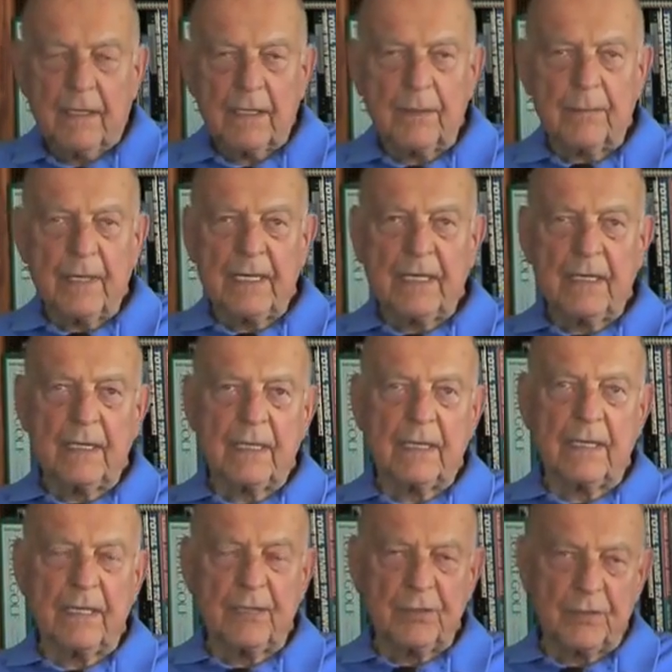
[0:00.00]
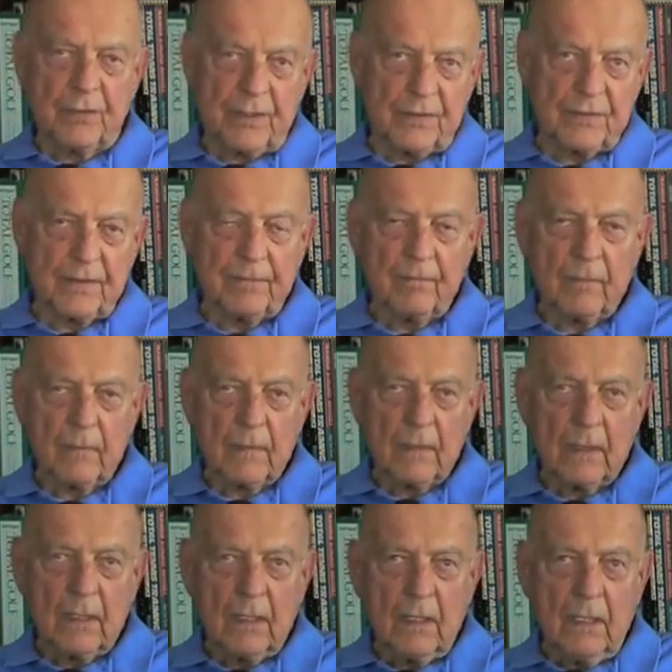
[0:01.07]
in many injuries.
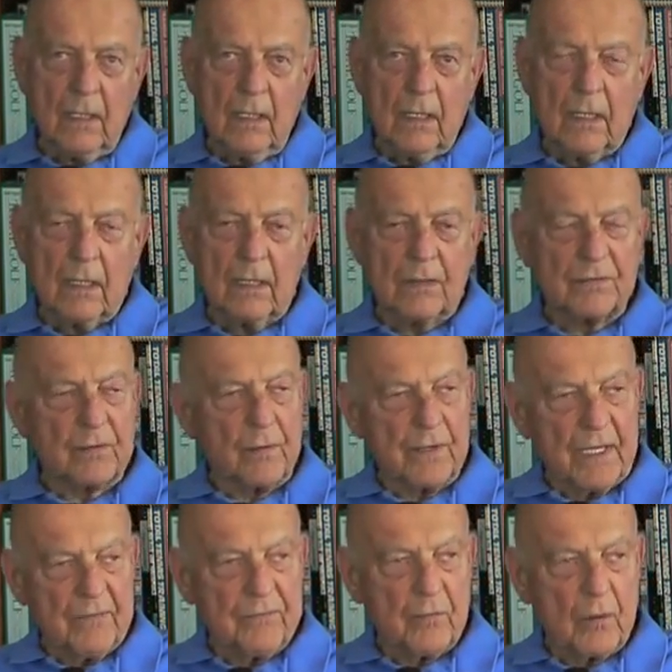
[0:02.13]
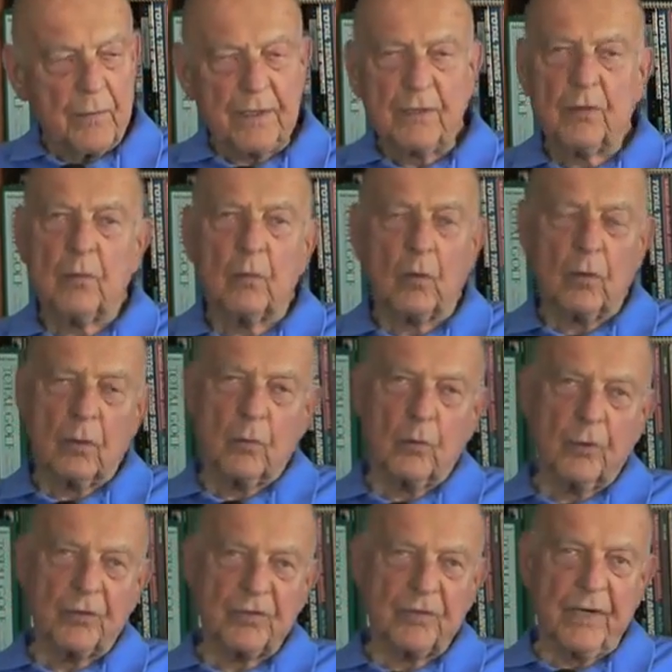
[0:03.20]
So therefore we do more and
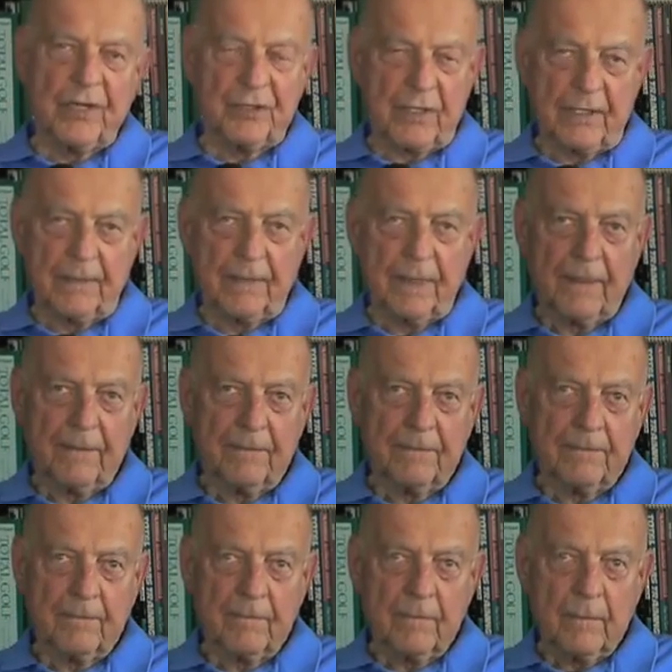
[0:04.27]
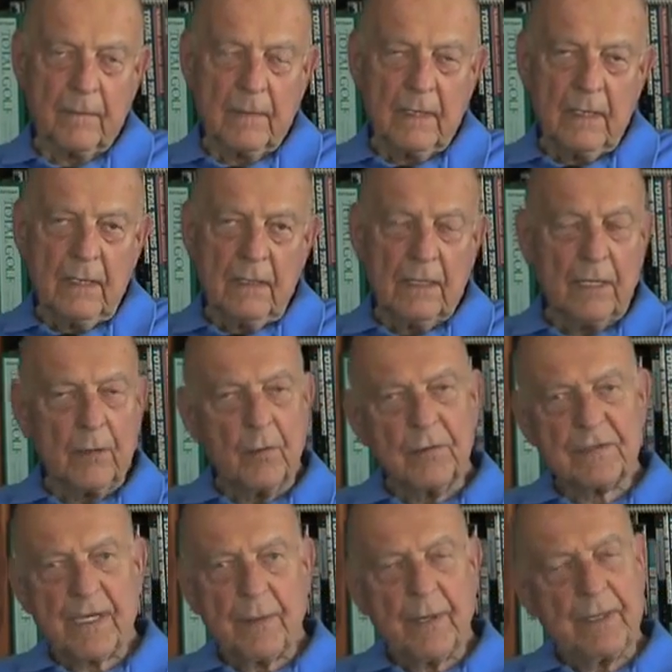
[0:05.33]
more stretching. Now
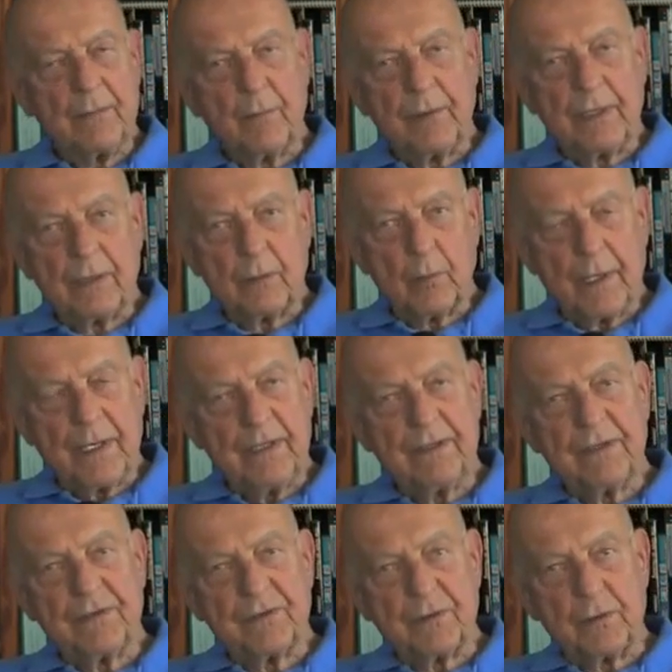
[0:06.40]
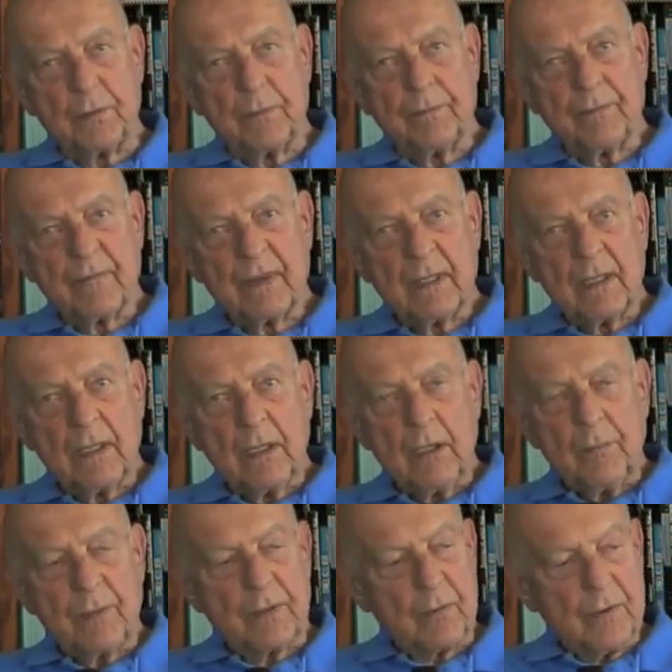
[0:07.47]
notice how we equated the two.
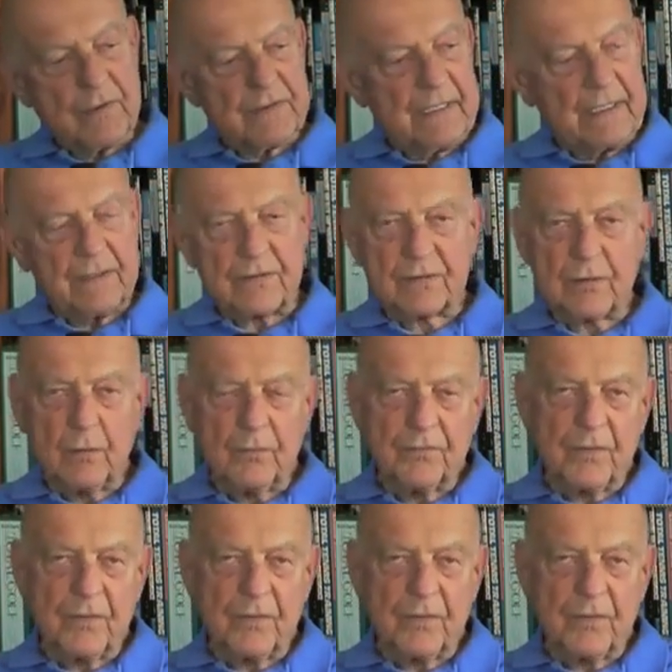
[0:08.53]
Because they are so